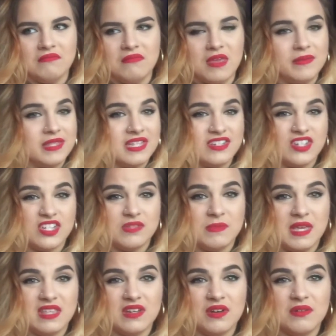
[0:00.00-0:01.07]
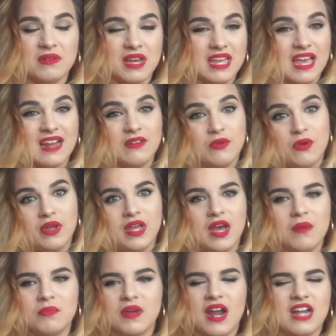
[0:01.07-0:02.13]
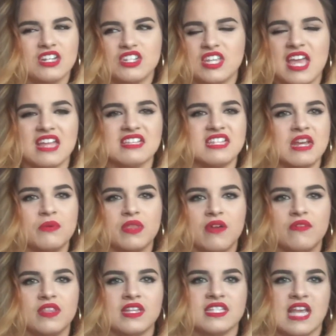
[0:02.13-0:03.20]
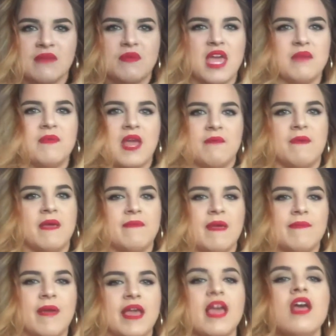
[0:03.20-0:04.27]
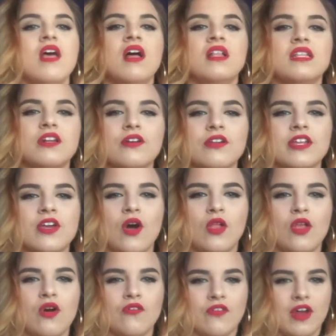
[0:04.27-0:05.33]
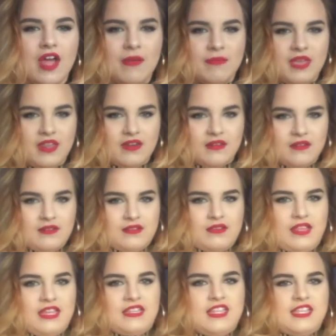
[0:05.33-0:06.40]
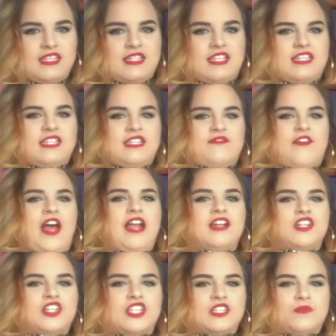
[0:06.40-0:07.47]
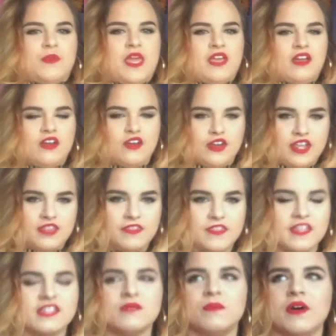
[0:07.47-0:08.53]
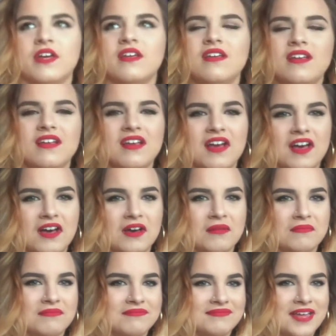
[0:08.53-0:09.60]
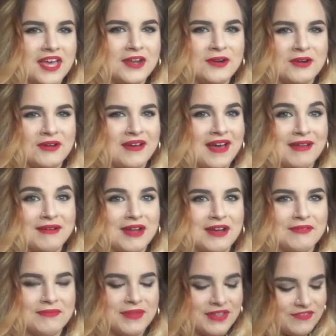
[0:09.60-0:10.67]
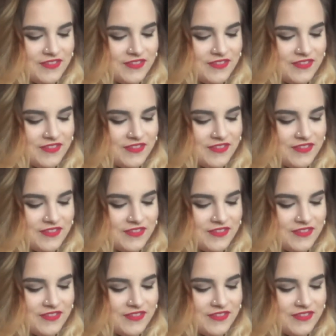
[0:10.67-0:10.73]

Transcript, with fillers: Maybe that's just me though, again, growing up, but I just can't stand with everything saying pink, pink, pink, pink, pink, literally all over it. I mean, like this is fine, just as pink underneath this, but I don't know. I'm not a big